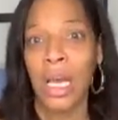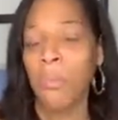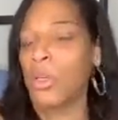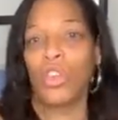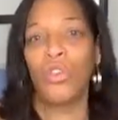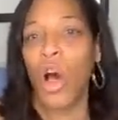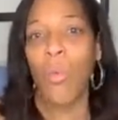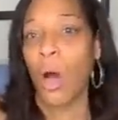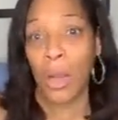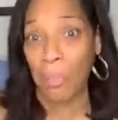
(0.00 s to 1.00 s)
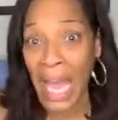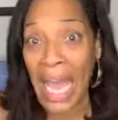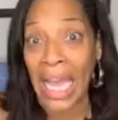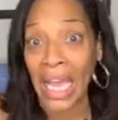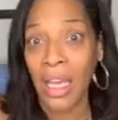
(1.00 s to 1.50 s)
but you don't want to
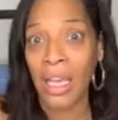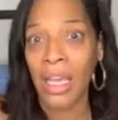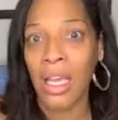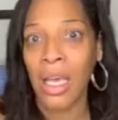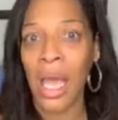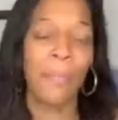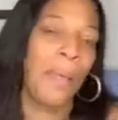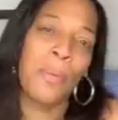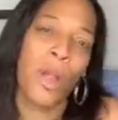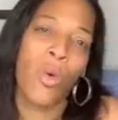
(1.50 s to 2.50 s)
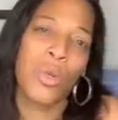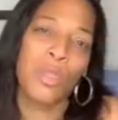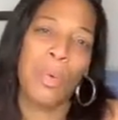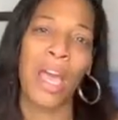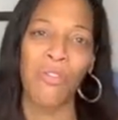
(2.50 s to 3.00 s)
pay, and people don't
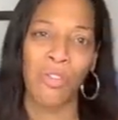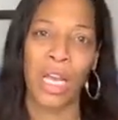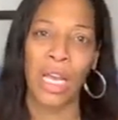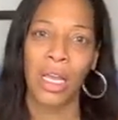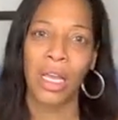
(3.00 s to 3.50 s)
respect free.